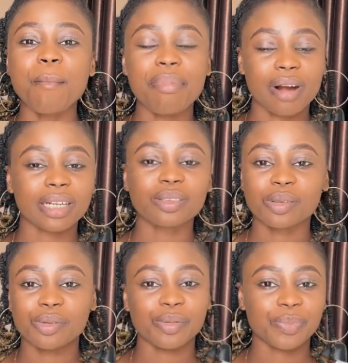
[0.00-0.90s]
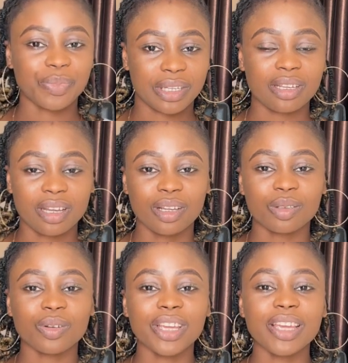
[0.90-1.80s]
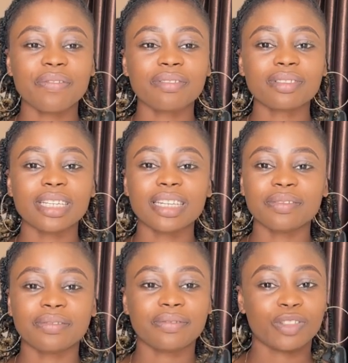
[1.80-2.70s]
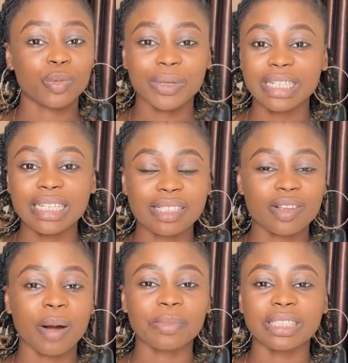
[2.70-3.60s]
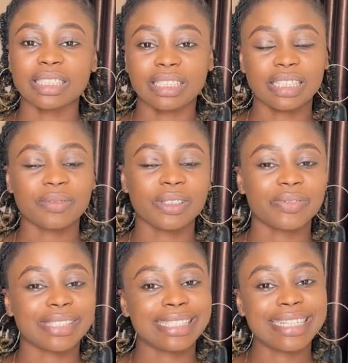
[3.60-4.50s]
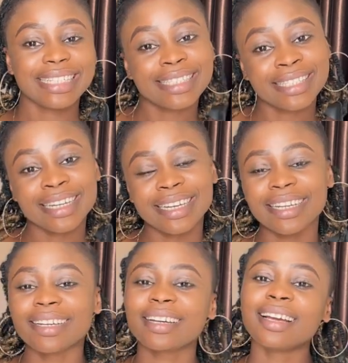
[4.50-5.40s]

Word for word: bride to be so even if the wedding is not happening this year even if it's next year